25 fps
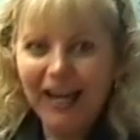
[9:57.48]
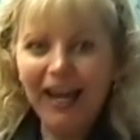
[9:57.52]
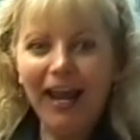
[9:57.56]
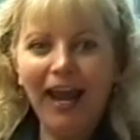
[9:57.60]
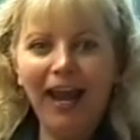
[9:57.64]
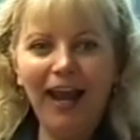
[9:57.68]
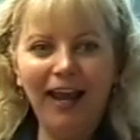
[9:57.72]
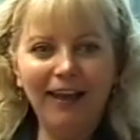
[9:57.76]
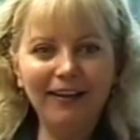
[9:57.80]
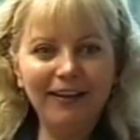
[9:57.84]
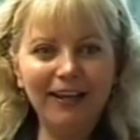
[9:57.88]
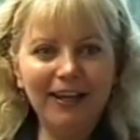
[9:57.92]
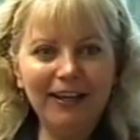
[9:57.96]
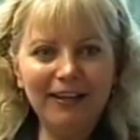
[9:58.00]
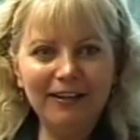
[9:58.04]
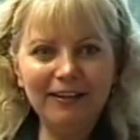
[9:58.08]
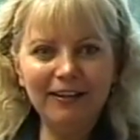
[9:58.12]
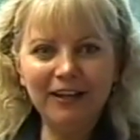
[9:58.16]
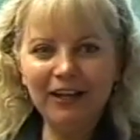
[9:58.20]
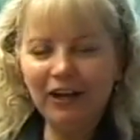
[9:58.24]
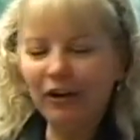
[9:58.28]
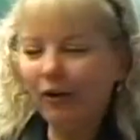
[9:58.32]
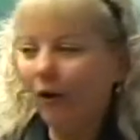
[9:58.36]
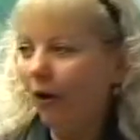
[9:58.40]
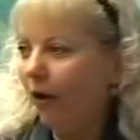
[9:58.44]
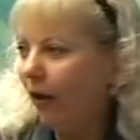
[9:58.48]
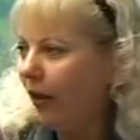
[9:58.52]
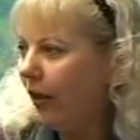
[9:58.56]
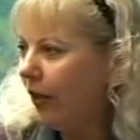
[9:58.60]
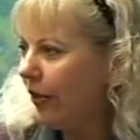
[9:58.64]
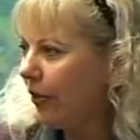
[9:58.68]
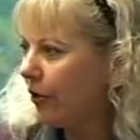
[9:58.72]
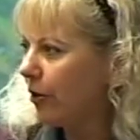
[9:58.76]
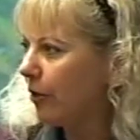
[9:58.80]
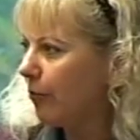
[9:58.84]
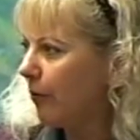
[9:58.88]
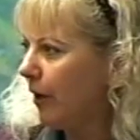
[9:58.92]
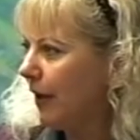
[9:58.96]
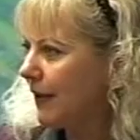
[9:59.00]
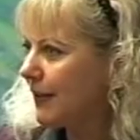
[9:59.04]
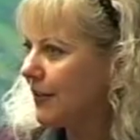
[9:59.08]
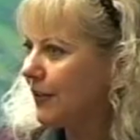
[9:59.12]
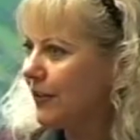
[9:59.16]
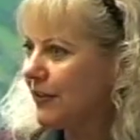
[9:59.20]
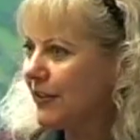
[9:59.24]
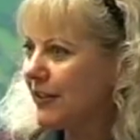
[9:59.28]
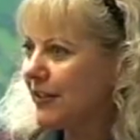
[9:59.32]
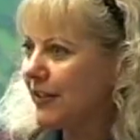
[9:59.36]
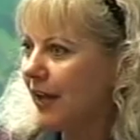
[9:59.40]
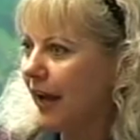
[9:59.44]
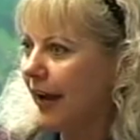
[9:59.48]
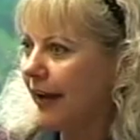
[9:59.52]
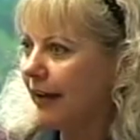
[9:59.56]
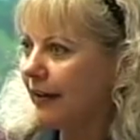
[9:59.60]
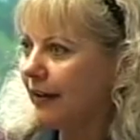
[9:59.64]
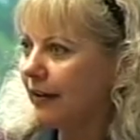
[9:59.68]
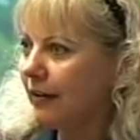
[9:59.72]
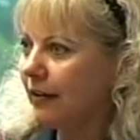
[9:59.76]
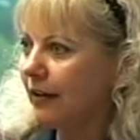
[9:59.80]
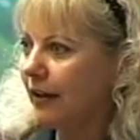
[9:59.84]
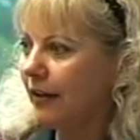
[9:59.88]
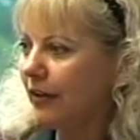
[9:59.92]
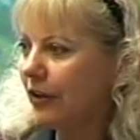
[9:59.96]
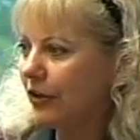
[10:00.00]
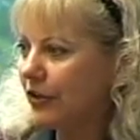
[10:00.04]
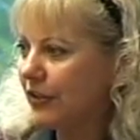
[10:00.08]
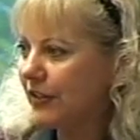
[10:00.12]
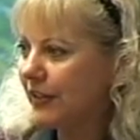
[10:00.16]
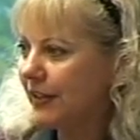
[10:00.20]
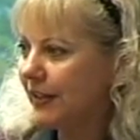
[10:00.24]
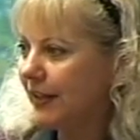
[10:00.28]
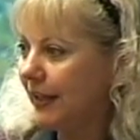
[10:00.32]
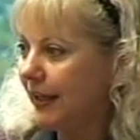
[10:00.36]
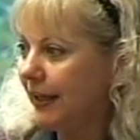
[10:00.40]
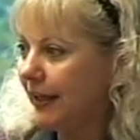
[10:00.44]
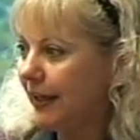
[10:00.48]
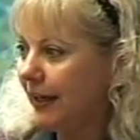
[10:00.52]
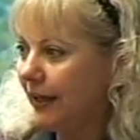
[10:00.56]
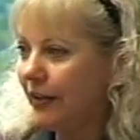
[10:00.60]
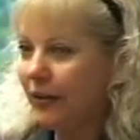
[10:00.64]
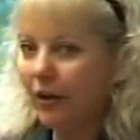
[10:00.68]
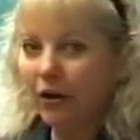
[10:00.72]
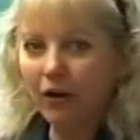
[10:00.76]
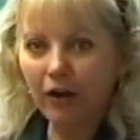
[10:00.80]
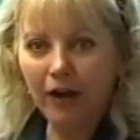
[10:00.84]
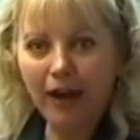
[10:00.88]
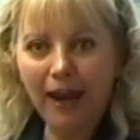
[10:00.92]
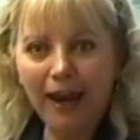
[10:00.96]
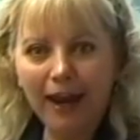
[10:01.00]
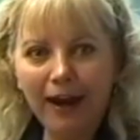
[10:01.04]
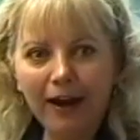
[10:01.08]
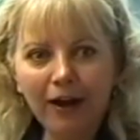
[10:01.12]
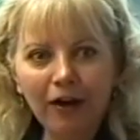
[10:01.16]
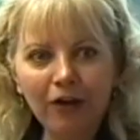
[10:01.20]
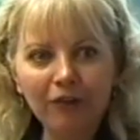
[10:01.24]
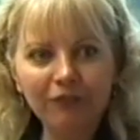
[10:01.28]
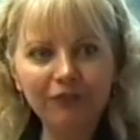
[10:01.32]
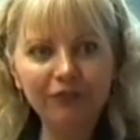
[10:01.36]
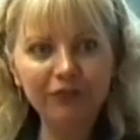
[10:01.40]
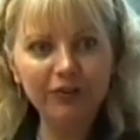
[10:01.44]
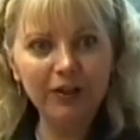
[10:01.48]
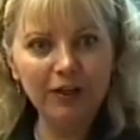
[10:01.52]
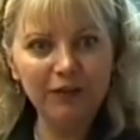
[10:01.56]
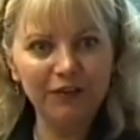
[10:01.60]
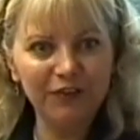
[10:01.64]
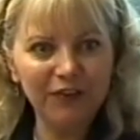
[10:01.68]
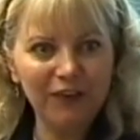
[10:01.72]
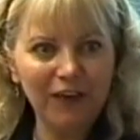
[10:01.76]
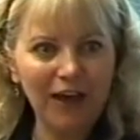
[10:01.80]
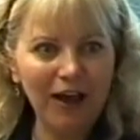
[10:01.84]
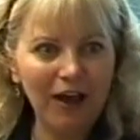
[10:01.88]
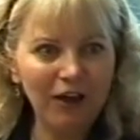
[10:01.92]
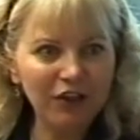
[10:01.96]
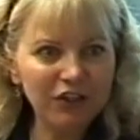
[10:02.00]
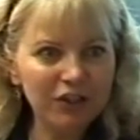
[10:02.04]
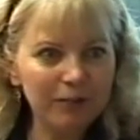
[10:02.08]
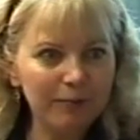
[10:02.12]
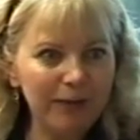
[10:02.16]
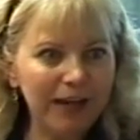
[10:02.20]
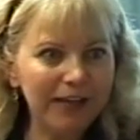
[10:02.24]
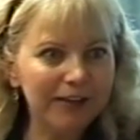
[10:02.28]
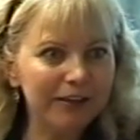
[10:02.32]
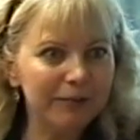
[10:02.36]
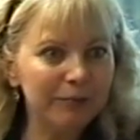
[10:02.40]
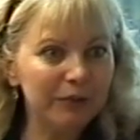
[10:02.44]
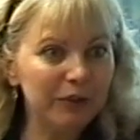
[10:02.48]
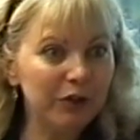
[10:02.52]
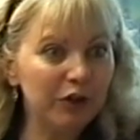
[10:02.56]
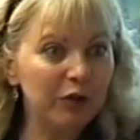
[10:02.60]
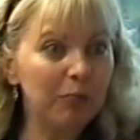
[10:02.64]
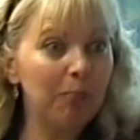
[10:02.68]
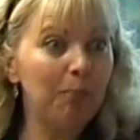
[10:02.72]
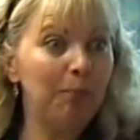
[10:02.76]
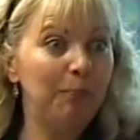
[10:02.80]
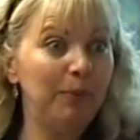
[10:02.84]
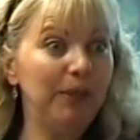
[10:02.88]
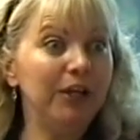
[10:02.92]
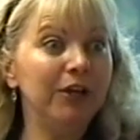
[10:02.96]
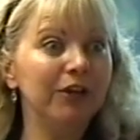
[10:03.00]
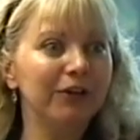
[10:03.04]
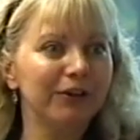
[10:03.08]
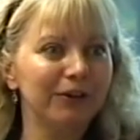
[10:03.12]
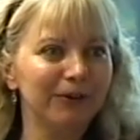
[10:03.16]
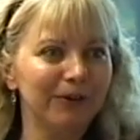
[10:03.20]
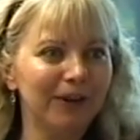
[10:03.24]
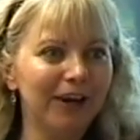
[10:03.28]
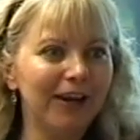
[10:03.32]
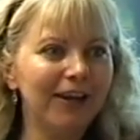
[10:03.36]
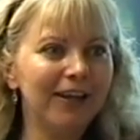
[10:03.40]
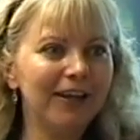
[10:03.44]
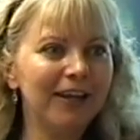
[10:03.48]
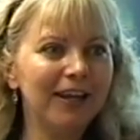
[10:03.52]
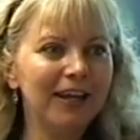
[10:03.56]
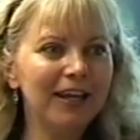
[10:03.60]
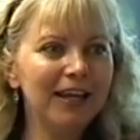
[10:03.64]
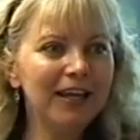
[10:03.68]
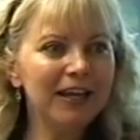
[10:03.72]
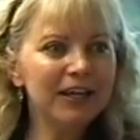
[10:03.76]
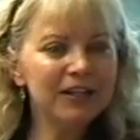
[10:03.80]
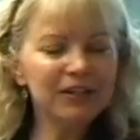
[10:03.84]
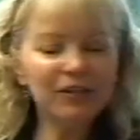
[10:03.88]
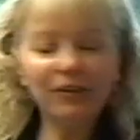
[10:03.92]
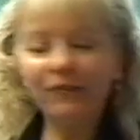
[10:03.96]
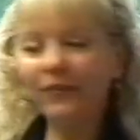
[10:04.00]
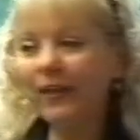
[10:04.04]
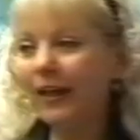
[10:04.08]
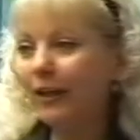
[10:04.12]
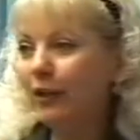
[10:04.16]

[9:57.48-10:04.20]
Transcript: And then, you know, all their muscles tighten and their skin and their hair fluffs out to make them look bigger, right? So if they